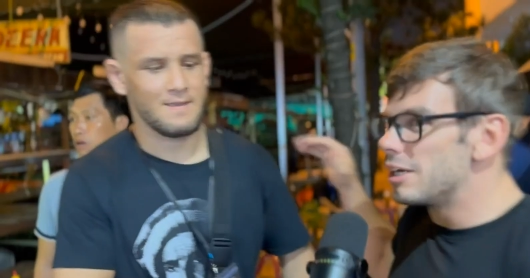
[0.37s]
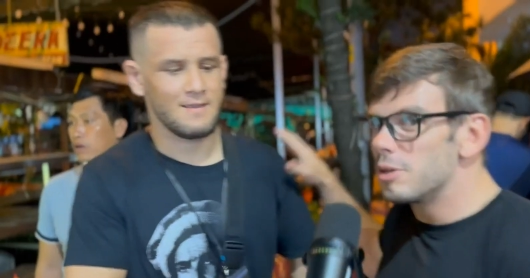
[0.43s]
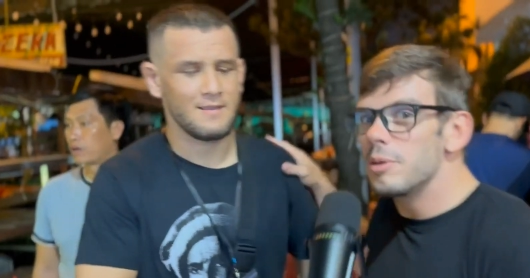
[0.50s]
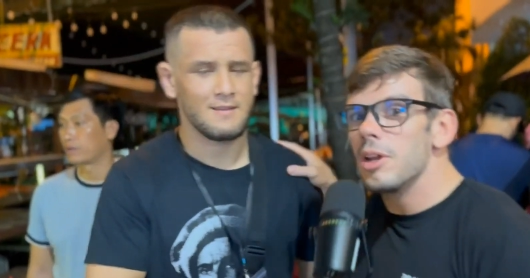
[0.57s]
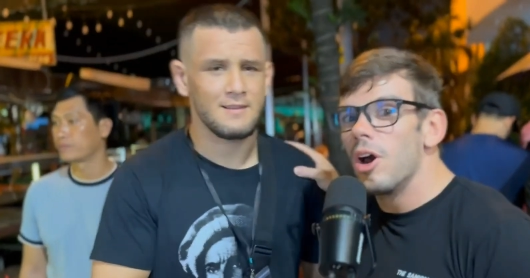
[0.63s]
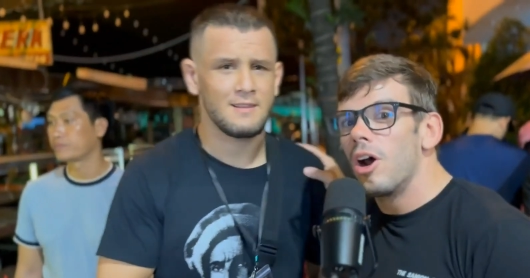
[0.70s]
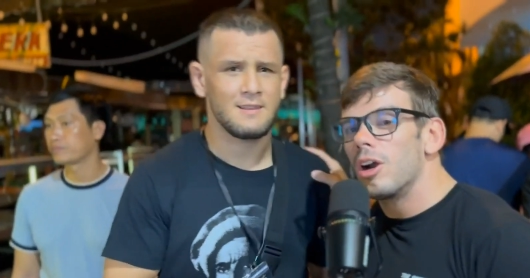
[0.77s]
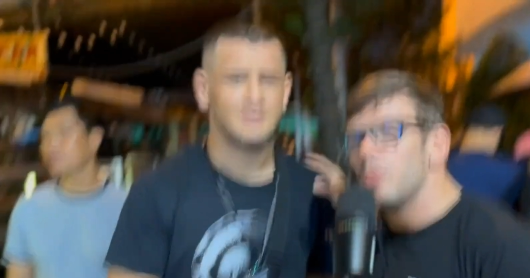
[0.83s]

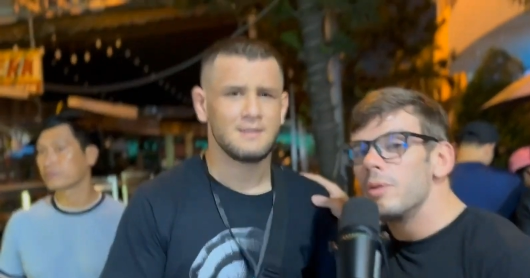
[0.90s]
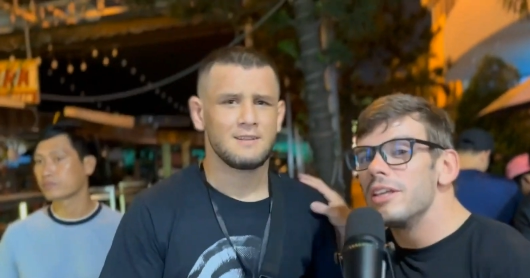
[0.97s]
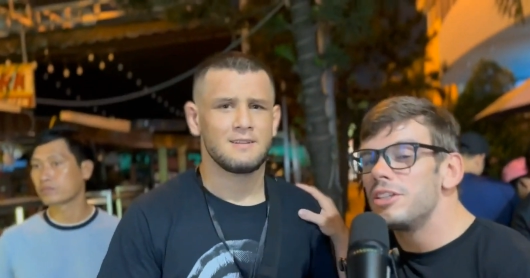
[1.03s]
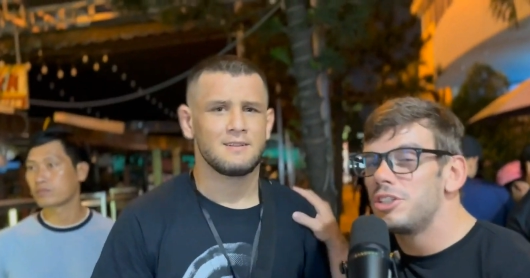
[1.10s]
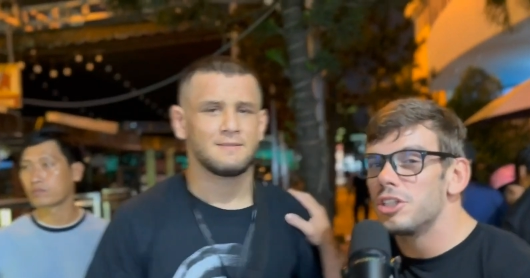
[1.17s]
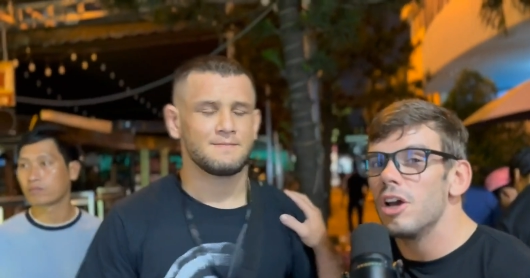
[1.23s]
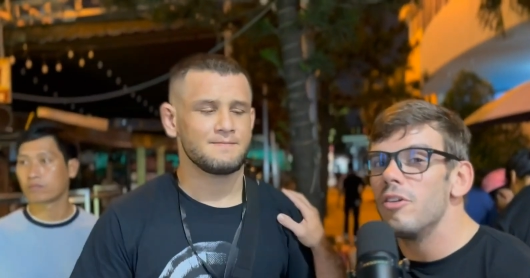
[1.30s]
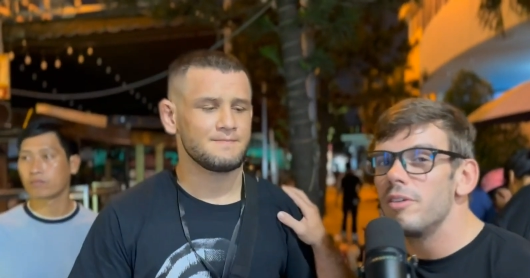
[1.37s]
Speaker 1: Here we are
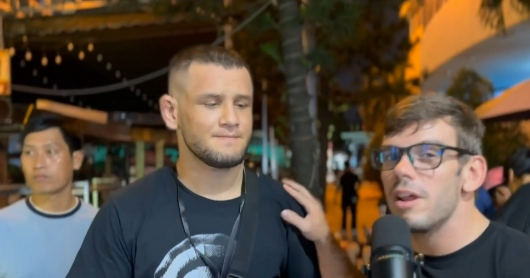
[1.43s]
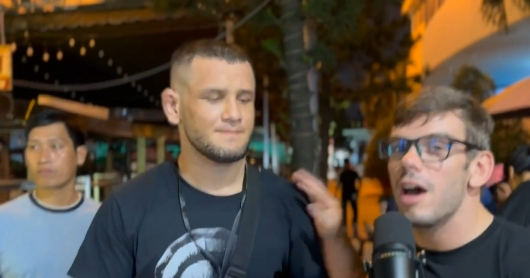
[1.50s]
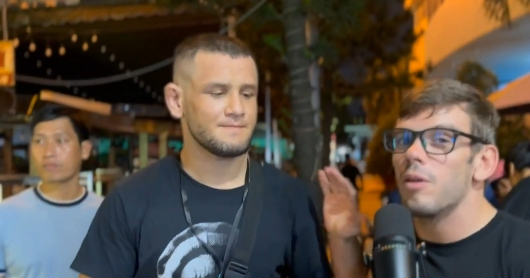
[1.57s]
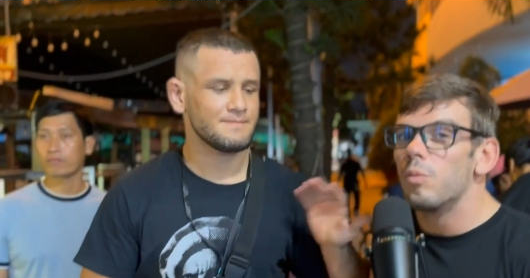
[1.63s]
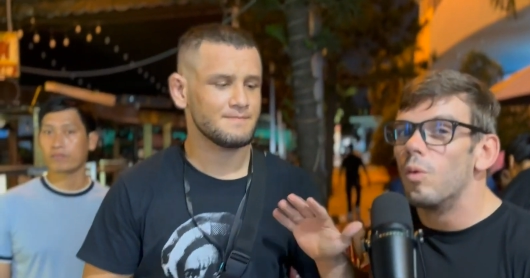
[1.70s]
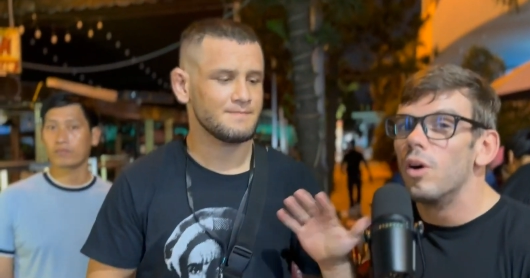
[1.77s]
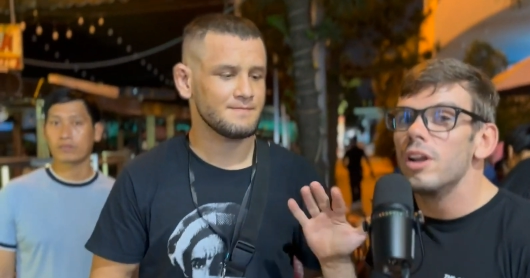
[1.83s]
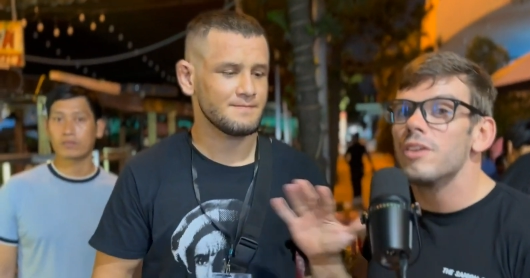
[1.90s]
with
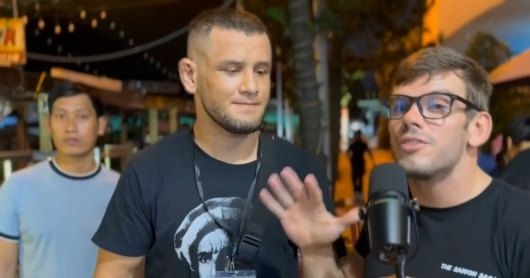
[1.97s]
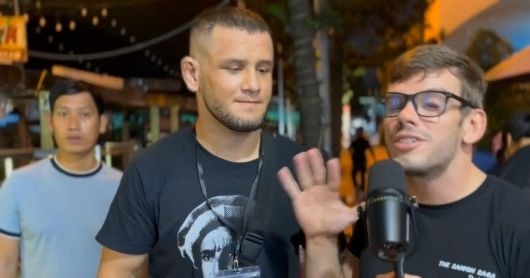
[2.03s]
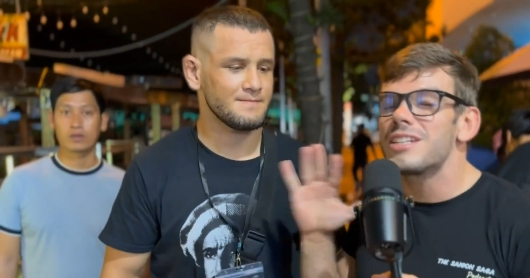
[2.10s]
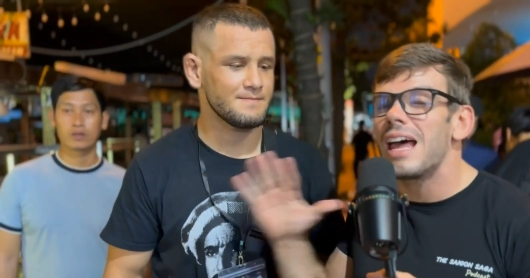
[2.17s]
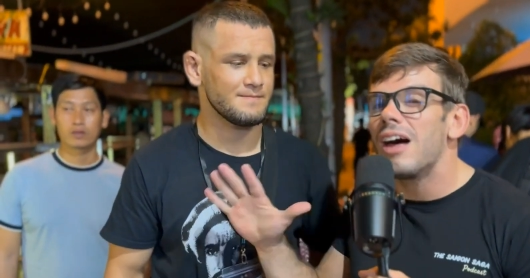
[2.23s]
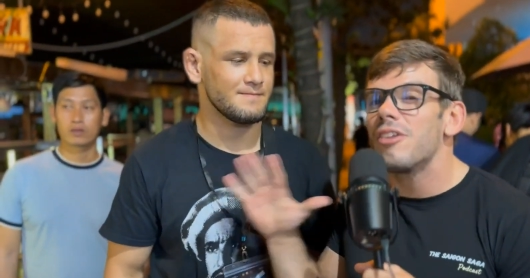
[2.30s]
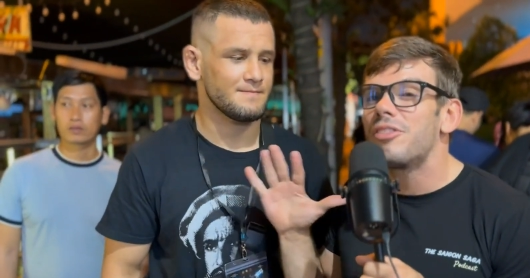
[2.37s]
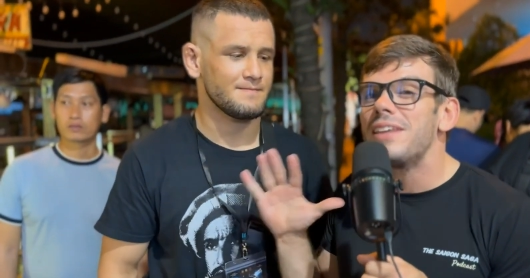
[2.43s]
Jovidon, one of
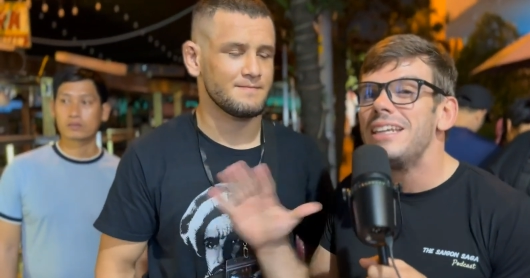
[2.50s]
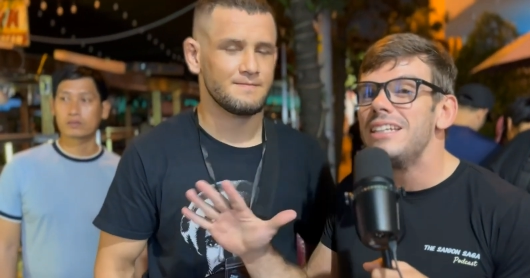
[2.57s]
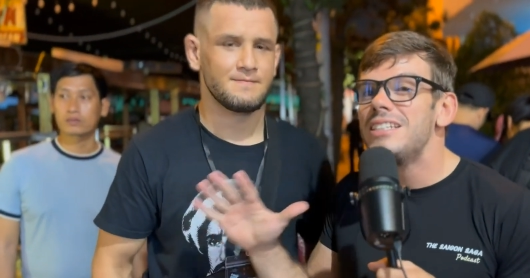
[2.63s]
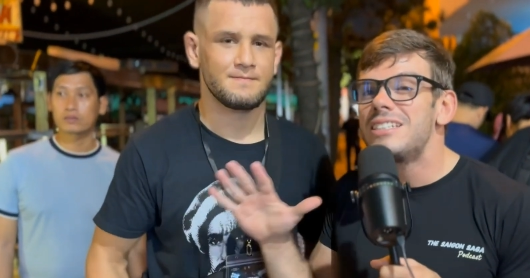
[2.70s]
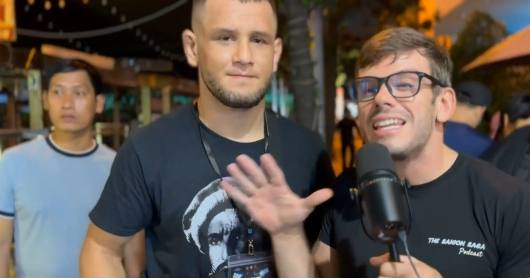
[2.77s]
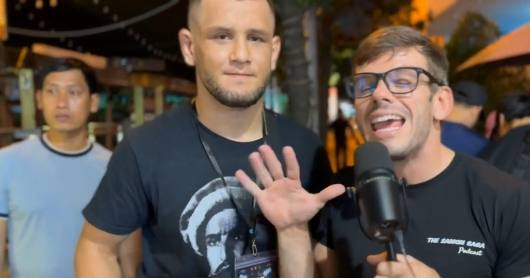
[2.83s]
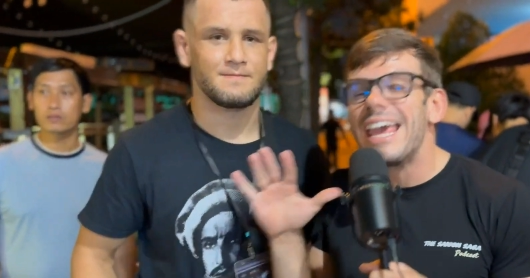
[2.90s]
Southeast